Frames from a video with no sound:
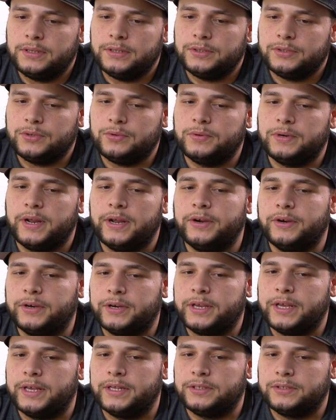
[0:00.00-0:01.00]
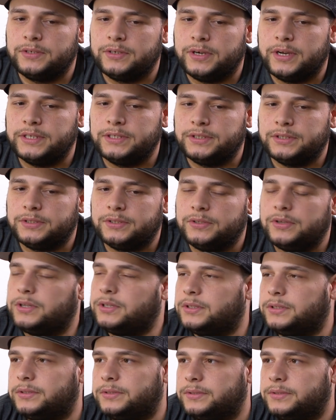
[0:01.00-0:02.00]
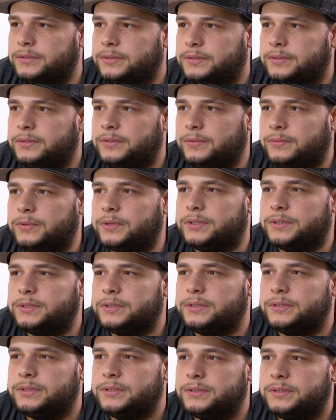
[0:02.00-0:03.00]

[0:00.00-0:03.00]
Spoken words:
So when I heard cancer, I just thought the worst.